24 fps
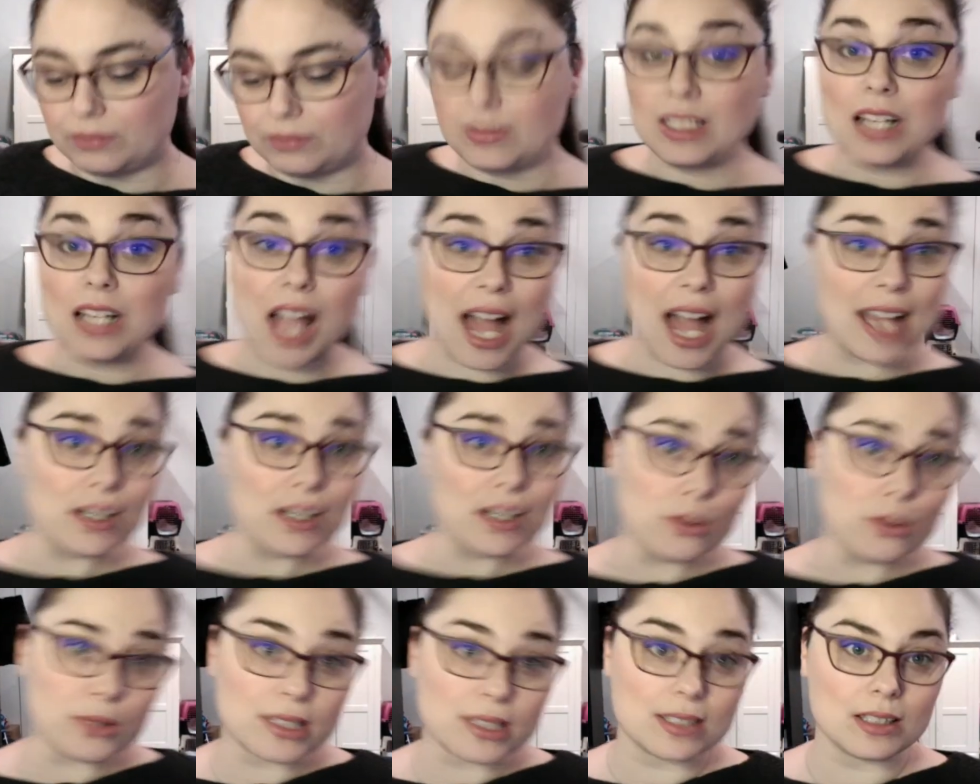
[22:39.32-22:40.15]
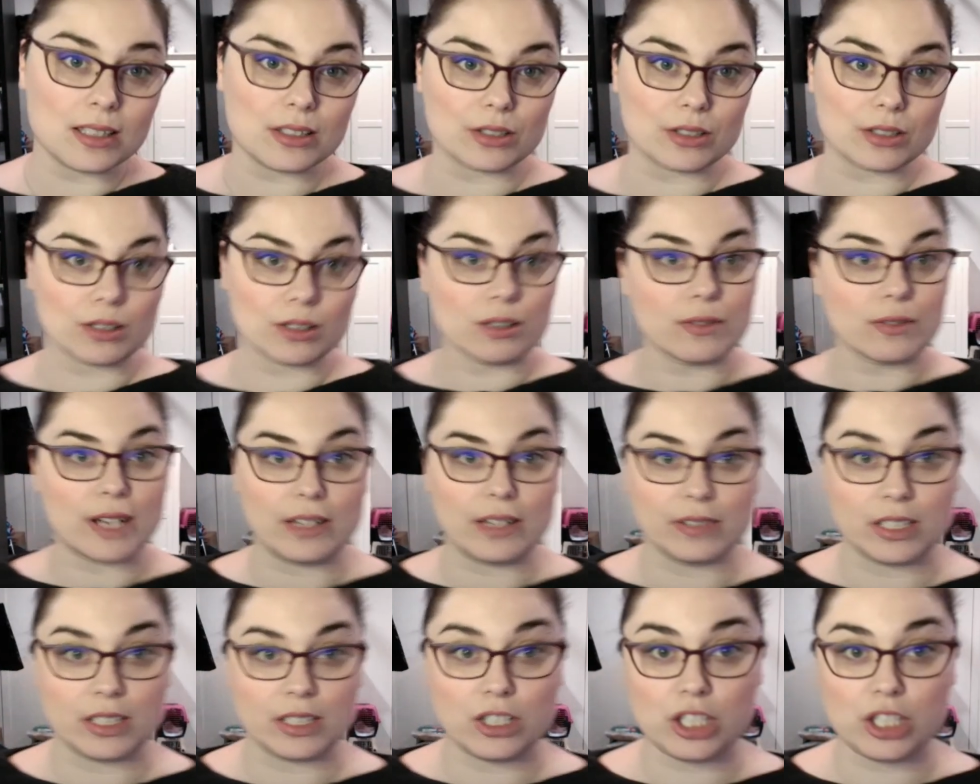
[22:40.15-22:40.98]
I don't scissor around the
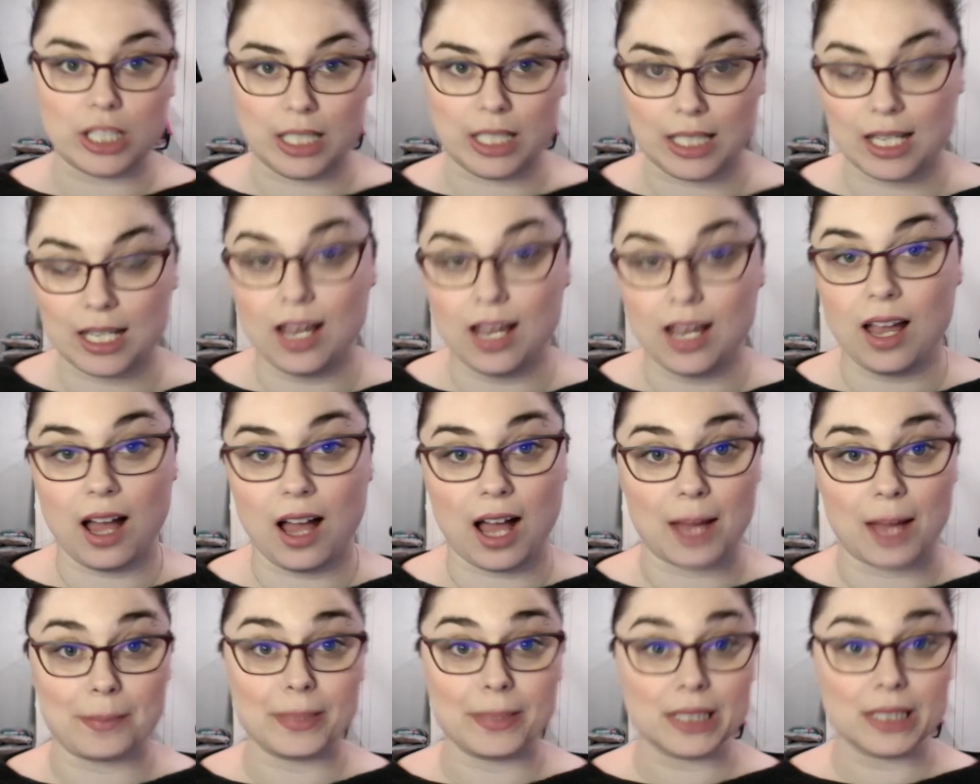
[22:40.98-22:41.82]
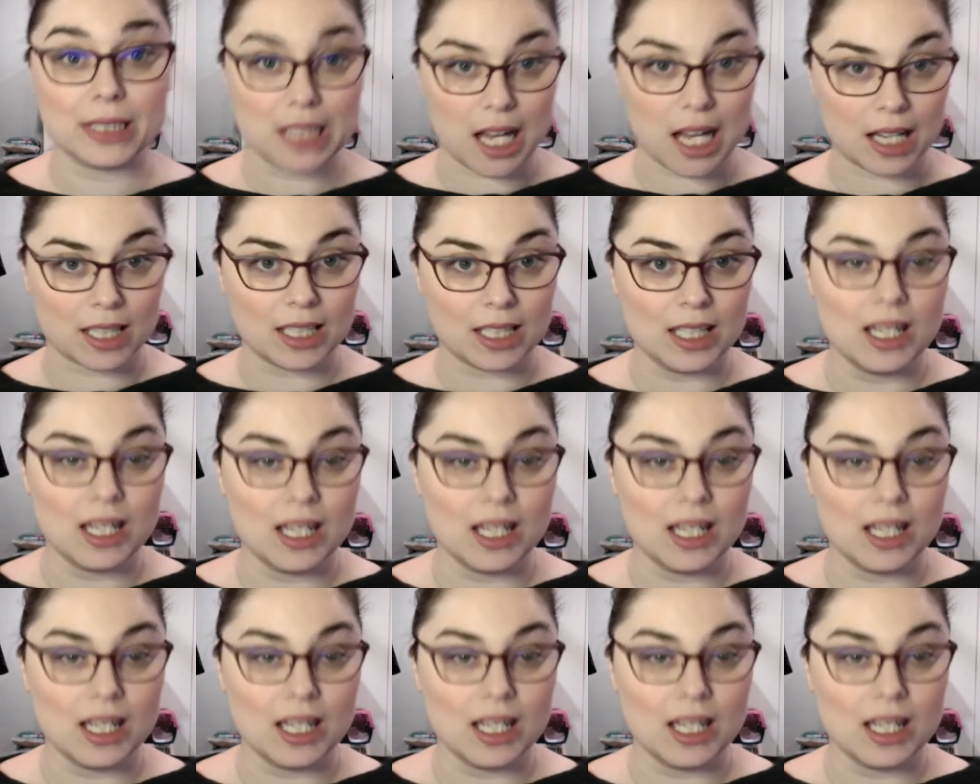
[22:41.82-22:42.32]
cheek, I pluck.